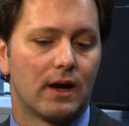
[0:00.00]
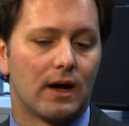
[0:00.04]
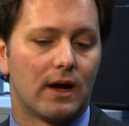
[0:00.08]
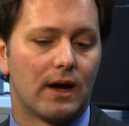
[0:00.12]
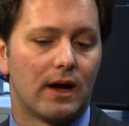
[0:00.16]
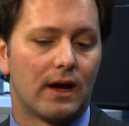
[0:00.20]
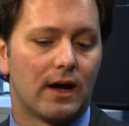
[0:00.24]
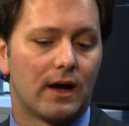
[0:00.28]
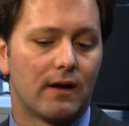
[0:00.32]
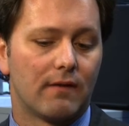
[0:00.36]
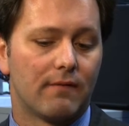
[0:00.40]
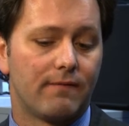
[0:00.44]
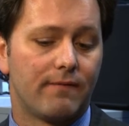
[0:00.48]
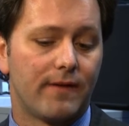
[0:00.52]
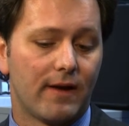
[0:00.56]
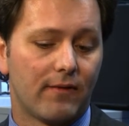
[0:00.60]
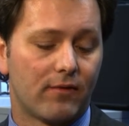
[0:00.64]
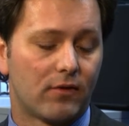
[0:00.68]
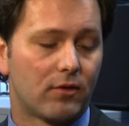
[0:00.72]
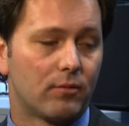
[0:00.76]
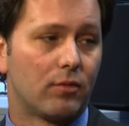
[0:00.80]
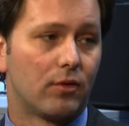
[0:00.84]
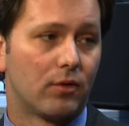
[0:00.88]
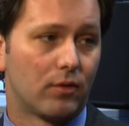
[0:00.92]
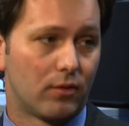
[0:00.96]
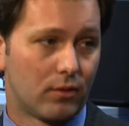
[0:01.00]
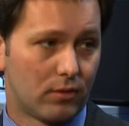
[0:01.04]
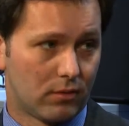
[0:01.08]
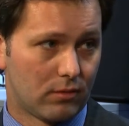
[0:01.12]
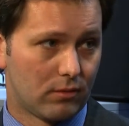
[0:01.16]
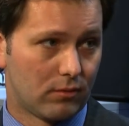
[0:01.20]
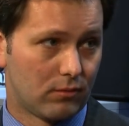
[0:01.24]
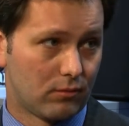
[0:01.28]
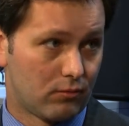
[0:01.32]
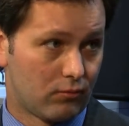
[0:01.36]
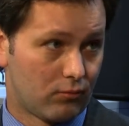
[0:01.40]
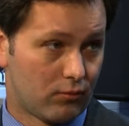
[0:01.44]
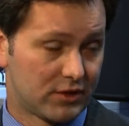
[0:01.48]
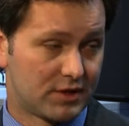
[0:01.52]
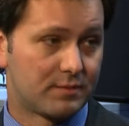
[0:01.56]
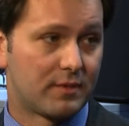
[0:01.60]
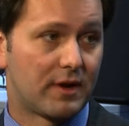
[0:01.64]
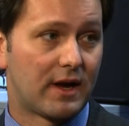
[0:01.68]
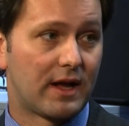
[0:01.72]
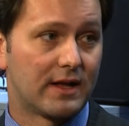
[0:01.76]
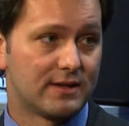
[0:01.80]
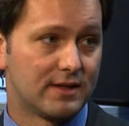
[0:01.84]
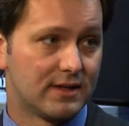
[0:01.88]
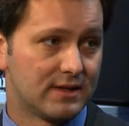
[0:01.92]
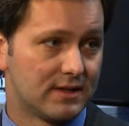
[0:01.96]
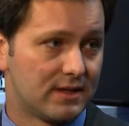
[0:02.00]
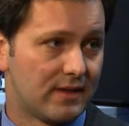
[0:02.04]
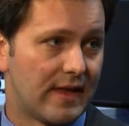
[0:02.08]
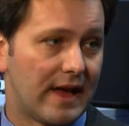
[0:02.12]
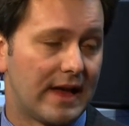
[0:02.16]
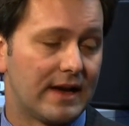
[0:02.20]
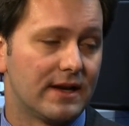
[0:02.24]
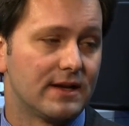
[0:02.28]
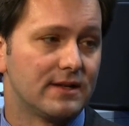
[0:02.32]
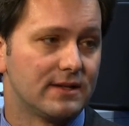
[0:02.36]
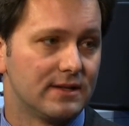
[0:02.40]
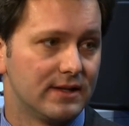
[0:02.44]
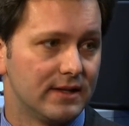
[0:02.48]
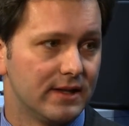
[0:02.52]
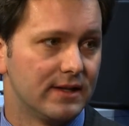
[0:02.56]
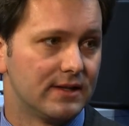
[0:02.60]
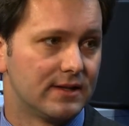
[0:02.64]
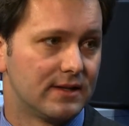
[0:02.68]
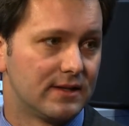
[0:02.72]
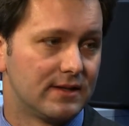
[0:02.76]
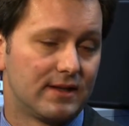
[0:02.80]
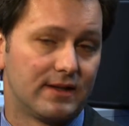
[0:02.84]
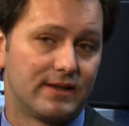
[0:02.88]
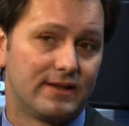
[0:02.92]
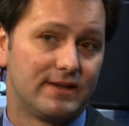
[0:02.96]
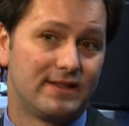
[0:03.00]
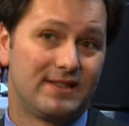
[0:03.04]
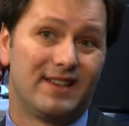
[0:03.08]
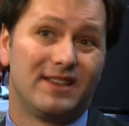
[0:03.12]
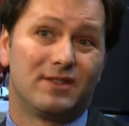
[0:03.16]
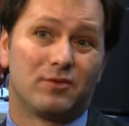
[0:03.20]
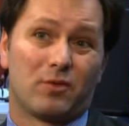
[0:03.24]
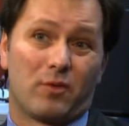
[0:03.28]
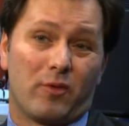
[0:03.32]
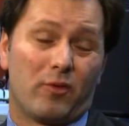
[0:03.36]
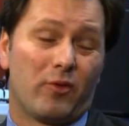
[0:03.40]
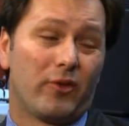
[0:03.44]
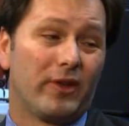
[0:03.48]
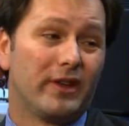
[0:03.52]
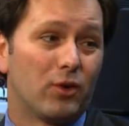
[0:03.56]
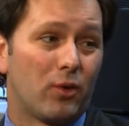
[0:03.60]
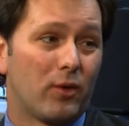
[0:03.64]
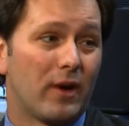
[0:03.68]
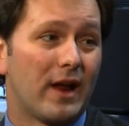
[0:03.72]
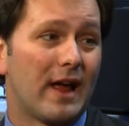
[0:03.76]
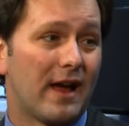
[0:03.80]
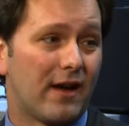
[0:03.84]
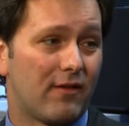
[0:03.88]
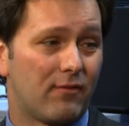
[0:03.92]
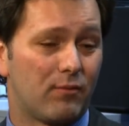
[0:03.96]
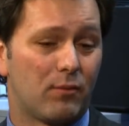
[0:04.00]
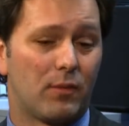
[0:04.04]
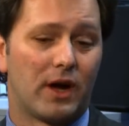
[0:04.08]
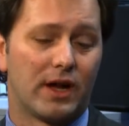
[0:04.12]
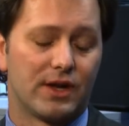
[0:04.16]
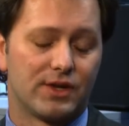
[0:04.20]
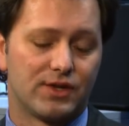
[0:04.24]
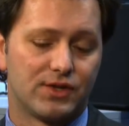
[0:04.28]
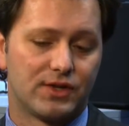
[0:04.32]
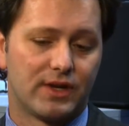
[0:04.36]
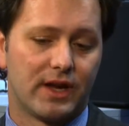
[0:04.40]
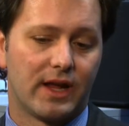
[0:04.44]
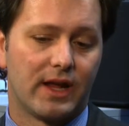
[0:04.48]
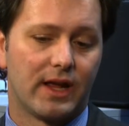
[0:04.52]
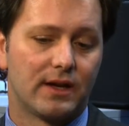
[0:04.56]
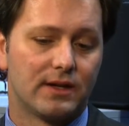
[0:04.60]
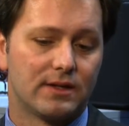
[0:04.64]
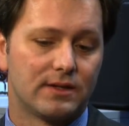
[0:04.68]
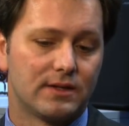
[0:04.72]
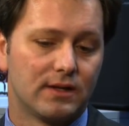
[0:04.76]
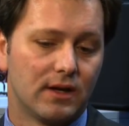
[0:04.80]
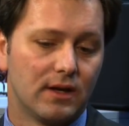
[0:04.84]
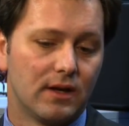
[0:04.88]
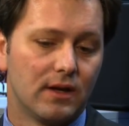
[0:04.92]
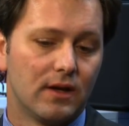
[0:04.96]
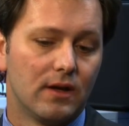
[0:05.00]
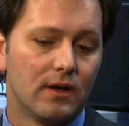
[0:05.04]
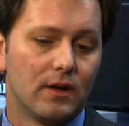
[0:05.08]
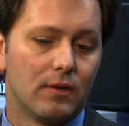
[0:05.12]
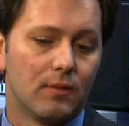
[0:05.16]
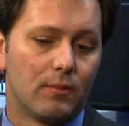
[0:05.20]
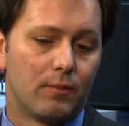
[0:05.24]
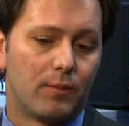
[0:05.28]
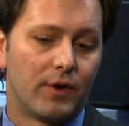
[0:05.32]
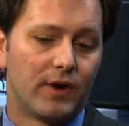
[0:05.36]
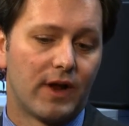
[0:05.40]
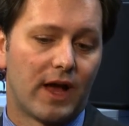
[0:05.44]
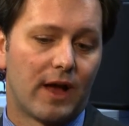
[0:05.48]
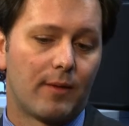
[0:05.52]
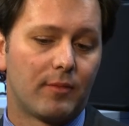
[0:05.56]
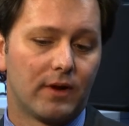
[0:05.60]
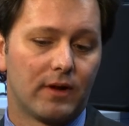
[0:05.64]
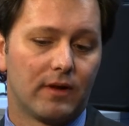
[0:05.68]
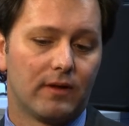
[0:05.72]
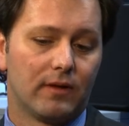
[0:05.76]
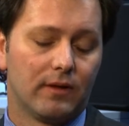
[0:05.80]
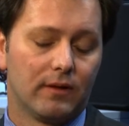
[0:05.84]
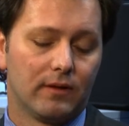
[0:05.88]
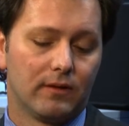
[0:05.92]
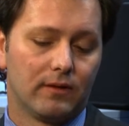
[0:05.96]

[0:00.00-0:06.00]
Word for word: uh, favorable responses in that disease. This is a disease where we really don't have much, and predominant.